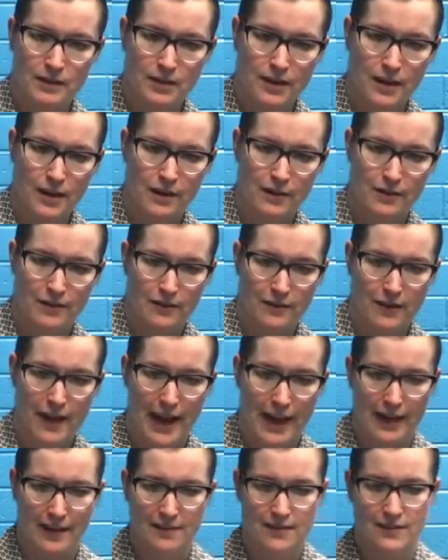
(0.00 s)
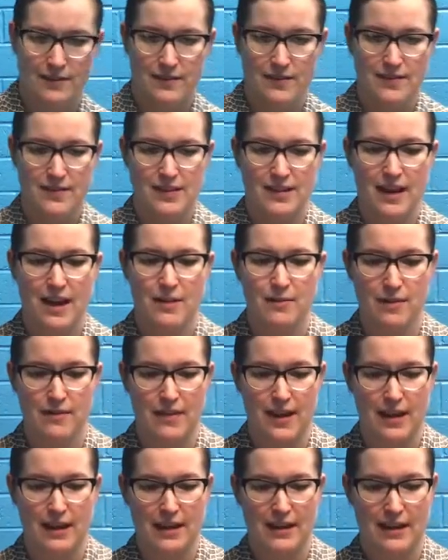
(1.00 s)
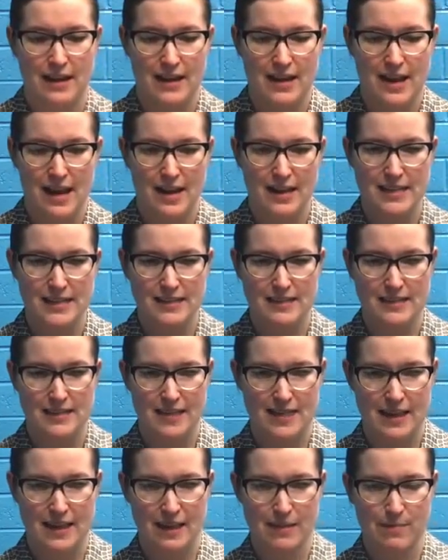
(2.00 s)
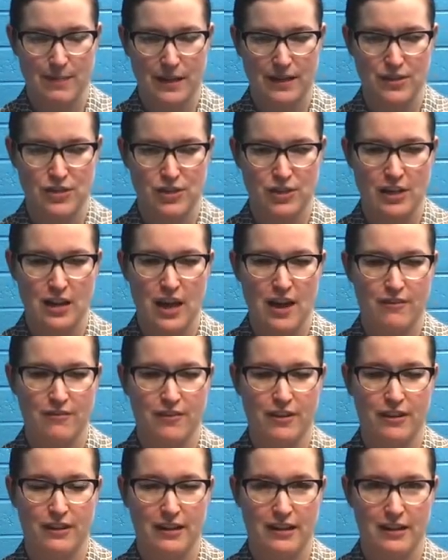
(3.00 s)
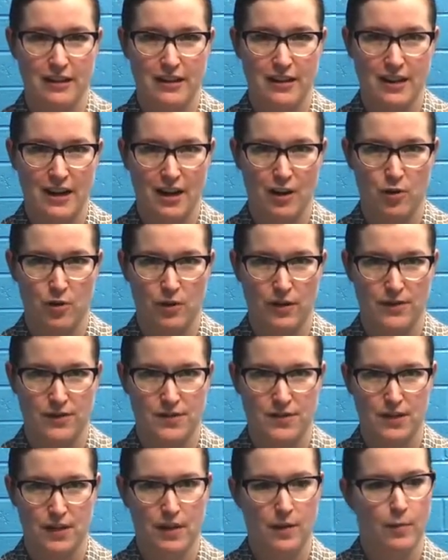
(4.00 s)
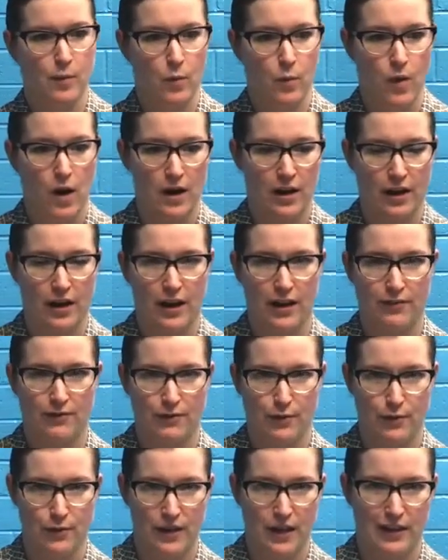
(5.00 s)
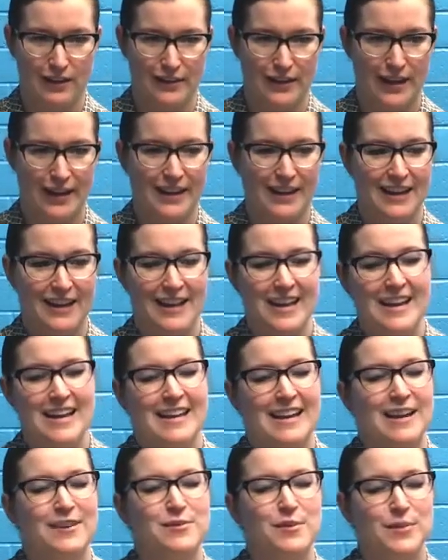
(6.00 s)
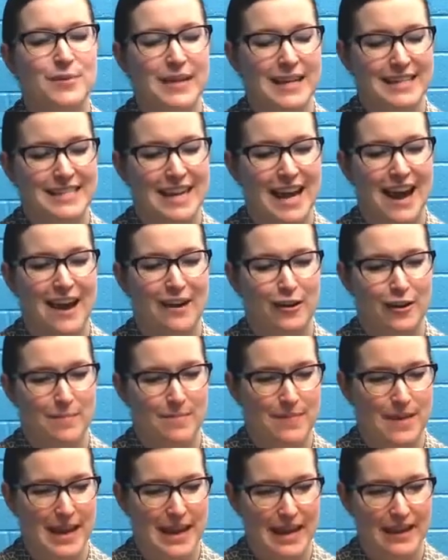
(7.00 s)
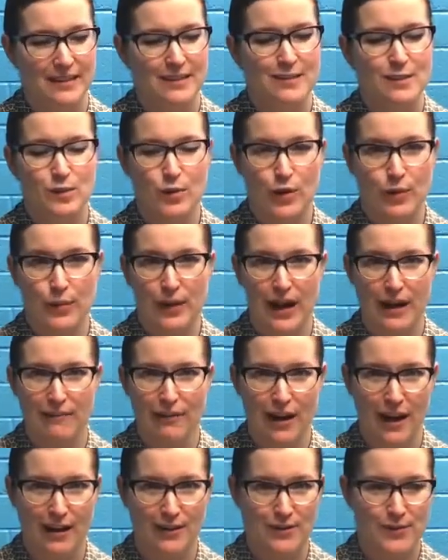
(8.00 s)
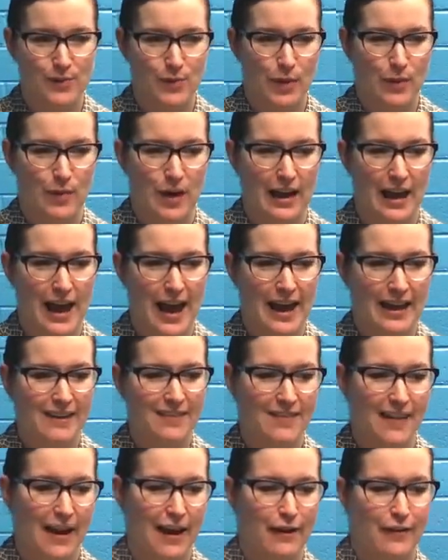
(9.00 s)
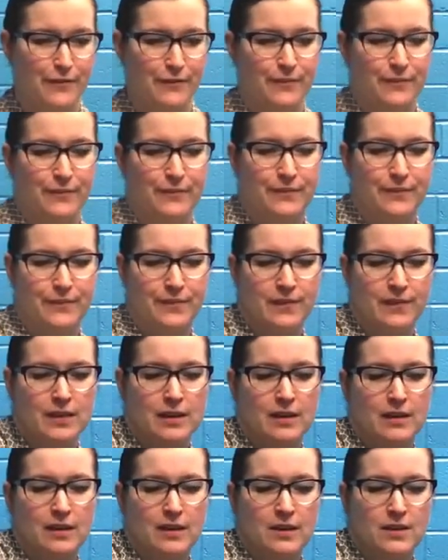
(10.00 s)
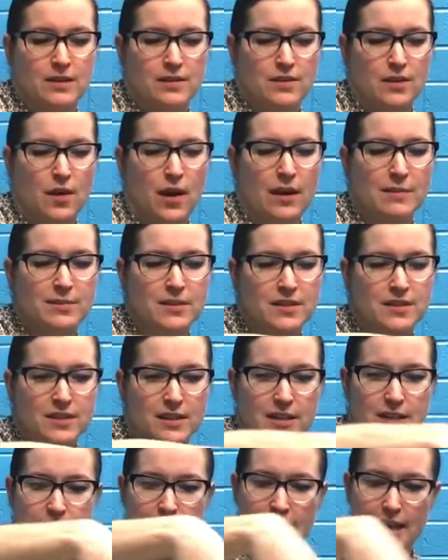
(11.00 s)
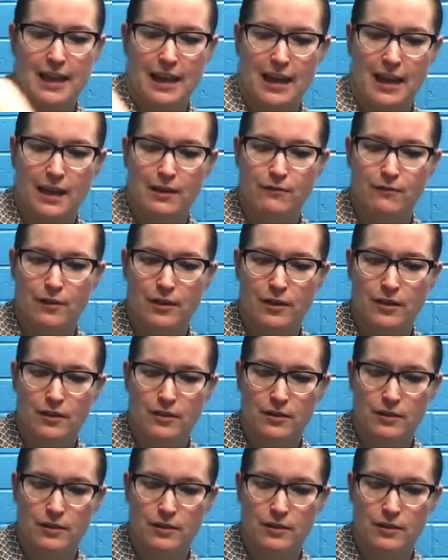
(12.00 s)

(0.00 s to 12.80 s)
All right. So now we've got a nice thick mixture of glitter, corn syrup, water, and food coloring. Now's when we get to add our beads or whatever else we want to add in there. So I'm just going to take a handful,